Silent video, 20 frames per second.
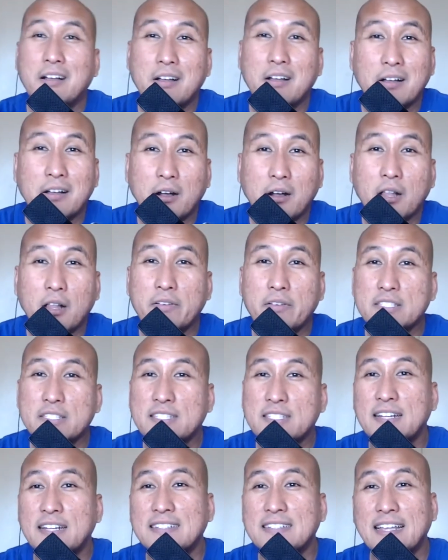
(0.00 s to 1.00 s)
all of a
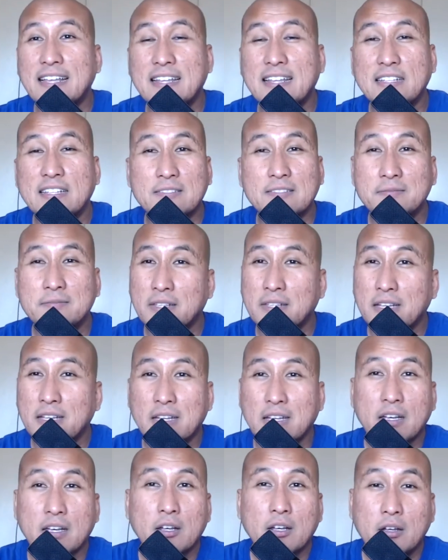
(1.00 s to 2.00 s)
sudden getting,
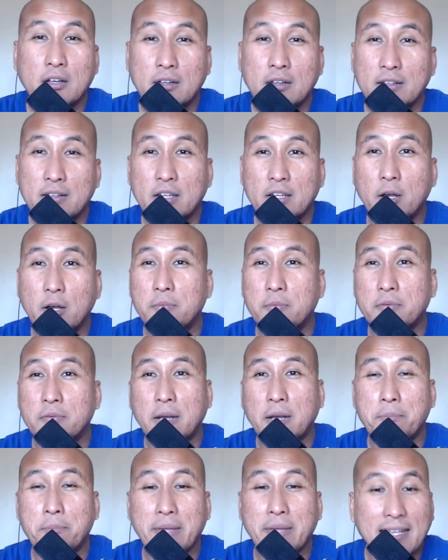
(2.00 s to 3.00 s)
you know, a
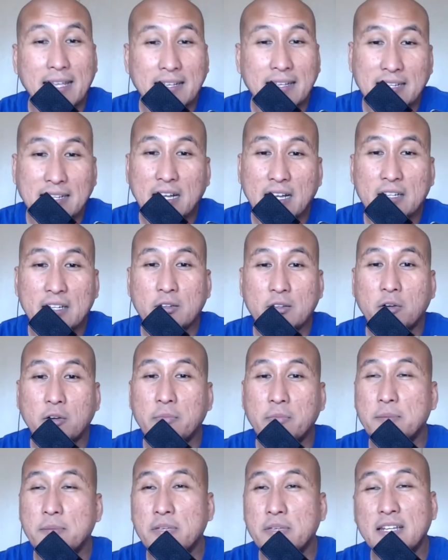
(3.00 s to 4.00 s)
pay cut or
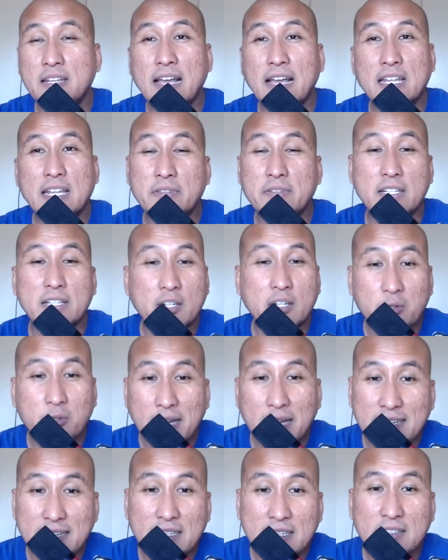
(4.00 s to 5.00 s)
maybe not even a
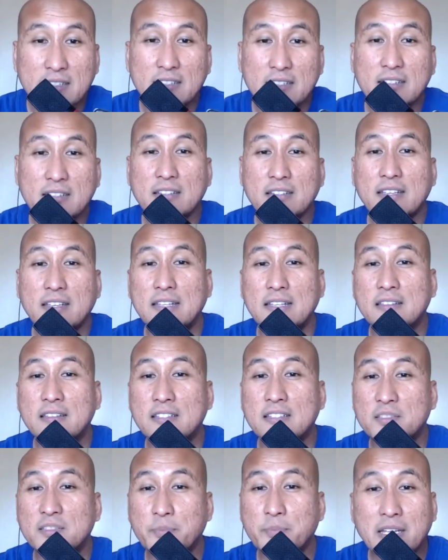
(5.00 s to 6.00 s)
credit in the
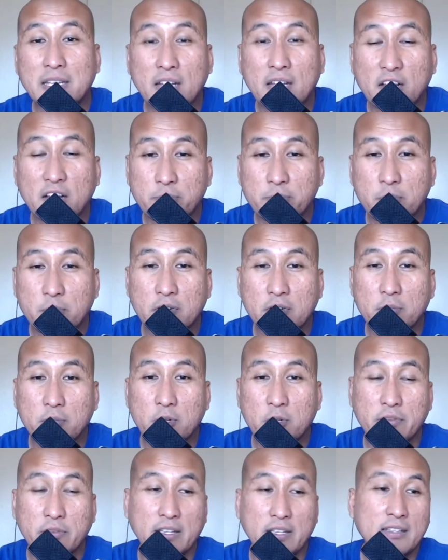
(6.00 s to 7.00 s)
spin-off mo-
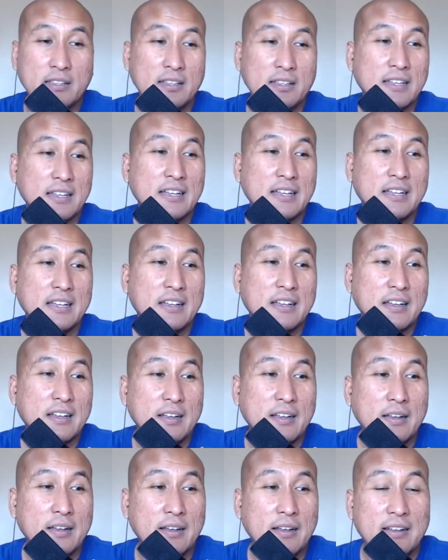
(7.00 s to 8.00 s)
movie,
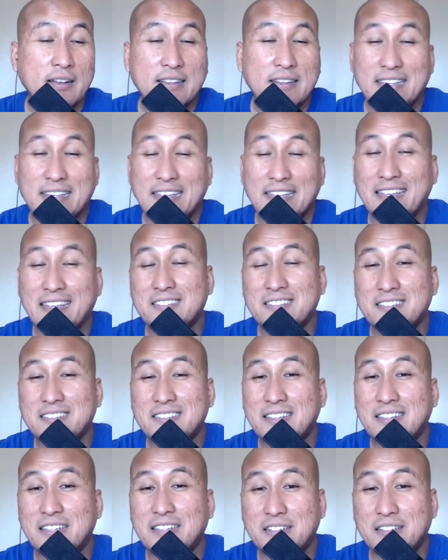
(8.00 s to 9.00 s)
it's
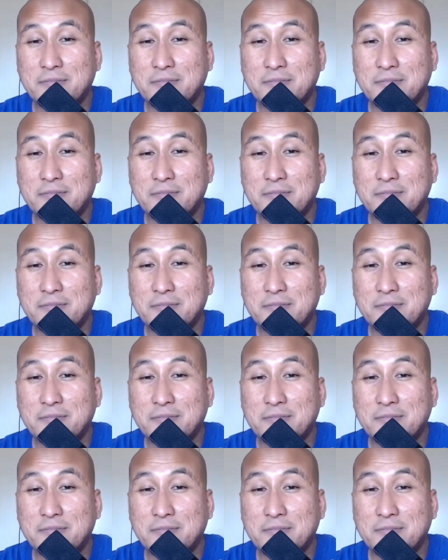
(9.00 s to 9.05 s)
it.